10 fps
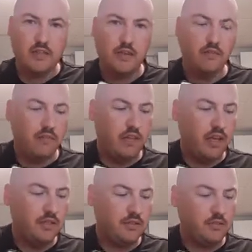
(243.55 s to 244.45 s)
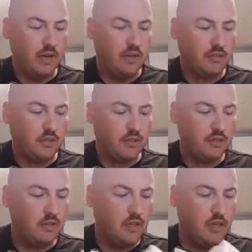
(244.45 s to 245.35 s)
different things throughout
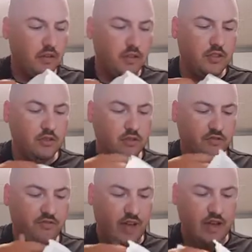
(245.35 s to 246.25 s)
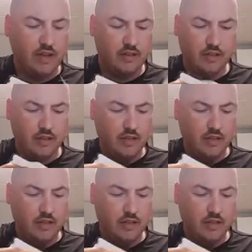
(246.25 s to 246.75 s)
this that you're going to find.